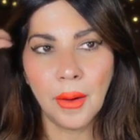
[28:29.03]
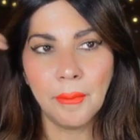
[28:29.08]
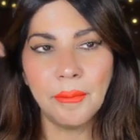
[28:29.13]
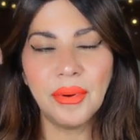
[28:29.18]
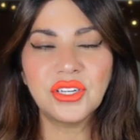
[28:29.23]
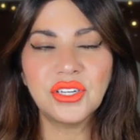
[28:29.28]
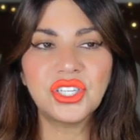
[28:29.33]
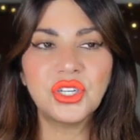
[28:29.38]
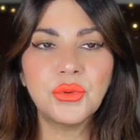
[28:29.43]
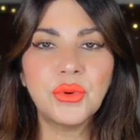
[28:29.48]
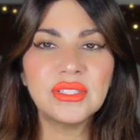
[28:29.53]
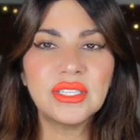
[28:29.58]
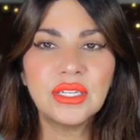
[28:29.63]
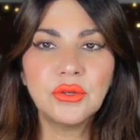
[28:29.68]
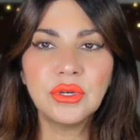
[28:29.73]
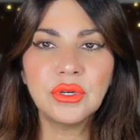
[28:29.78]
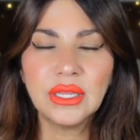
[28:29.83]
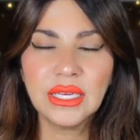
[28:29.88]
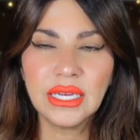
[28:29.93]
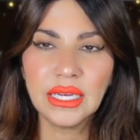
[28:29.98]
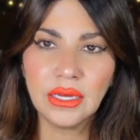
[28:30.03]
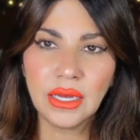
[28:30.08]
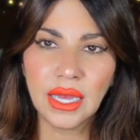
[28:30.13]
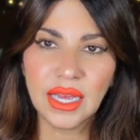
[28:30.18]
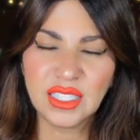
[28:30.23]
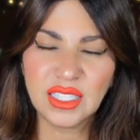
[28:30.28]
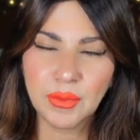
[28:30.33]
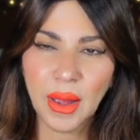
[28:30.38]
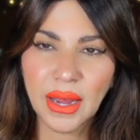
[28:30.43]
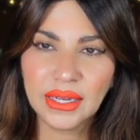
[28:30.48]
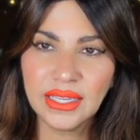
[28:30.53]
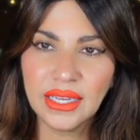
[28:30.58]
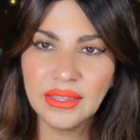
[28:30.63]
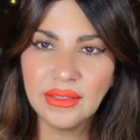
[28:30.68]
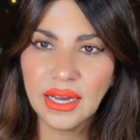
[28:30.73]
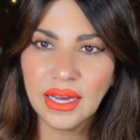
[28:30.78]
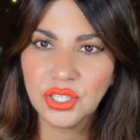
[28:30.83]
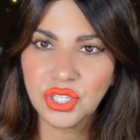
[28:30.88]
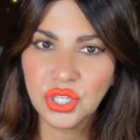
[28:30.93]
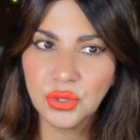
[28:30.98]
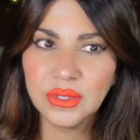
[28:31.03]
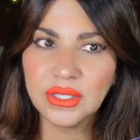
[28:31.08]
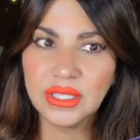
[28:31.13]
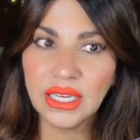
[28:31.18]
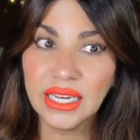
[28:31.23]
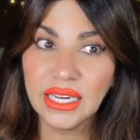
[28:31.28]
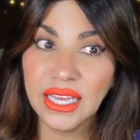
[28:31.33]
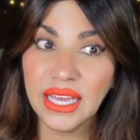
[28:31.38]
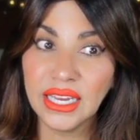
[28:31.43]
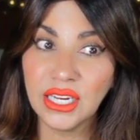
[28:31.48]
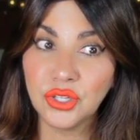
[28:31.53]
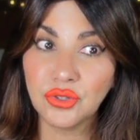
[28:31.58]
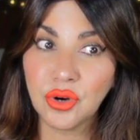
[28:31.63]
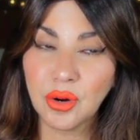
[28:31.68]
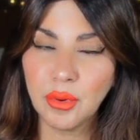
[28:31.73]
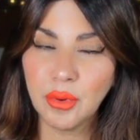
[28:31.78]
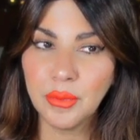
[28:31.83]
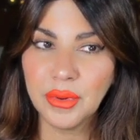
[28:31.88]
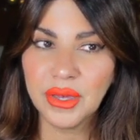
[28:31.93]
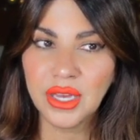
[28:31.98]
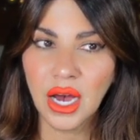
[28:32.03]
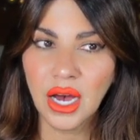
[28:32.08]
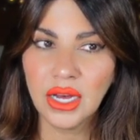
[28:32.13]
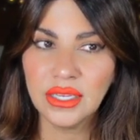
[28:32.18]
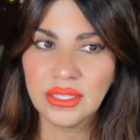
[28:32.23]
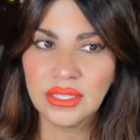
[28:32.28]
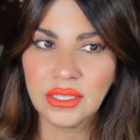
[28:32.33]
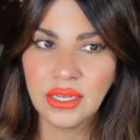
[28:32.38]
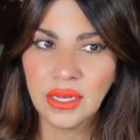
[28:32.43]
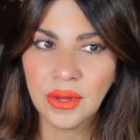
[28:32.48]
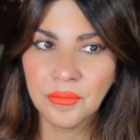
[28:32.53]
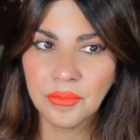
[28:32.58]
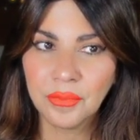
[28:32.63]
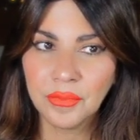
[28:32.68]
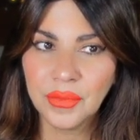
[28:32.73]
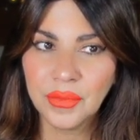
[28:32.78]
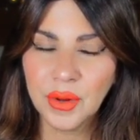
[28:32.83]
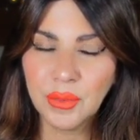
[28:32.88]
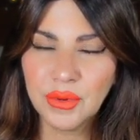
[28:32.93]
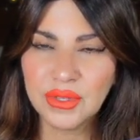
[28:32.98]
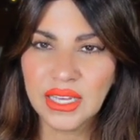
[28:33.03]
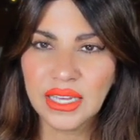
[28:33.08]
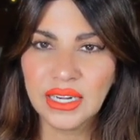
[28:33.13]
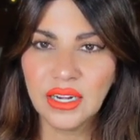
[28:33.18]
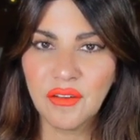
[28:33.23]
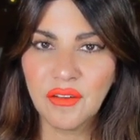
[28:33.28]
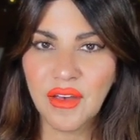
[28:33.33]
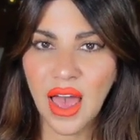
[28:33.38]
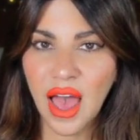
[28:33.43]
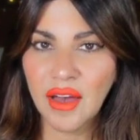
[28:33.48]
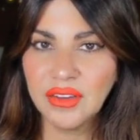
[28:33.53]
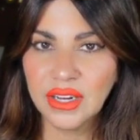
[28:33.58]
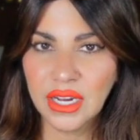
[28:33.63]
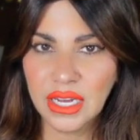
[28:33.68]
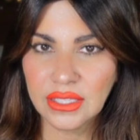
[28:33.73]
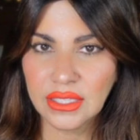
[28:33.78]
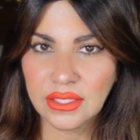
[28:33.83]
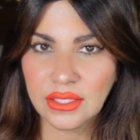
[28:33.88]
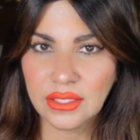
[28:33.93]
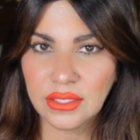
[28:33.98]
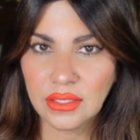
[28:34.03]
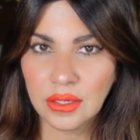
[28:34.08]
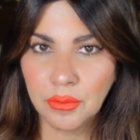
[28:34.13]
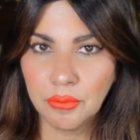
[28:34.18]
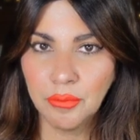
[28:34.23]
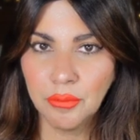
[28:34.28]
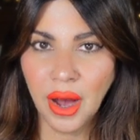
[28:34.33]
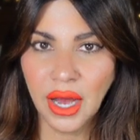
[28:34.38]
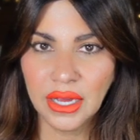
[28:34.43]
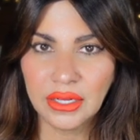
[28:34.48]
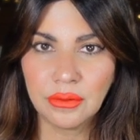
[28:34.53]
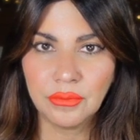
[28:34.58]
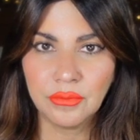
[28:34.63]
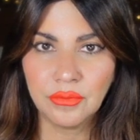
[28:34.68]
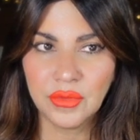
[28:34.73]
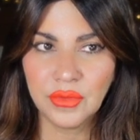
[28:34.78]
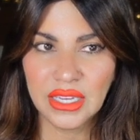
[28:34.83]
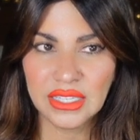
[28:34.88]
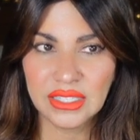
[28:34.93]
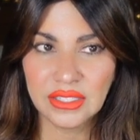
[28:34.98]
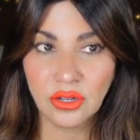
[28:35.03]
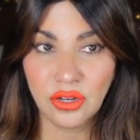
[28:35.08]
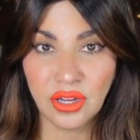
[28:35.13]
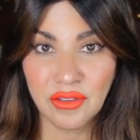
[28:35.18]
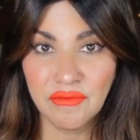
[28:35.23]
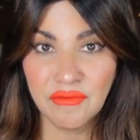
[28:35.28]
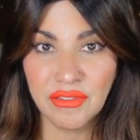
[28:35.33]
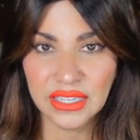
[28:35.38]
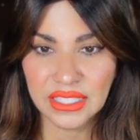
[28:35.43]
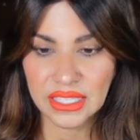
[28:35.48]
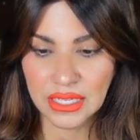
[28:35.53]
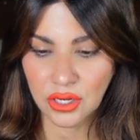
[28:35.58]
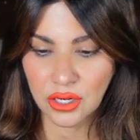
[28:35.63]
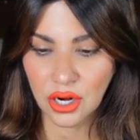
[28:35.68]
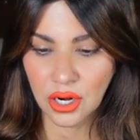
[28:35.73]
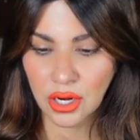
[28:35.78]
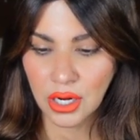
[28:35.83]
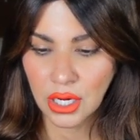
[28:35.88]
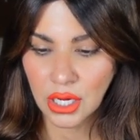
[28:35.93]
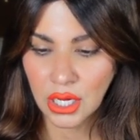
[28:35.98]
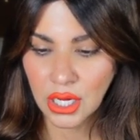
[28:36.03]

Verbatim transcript: but she wasn't really expecting that she was gonna get in trouble because there was not enough evidence, but they still convicted her.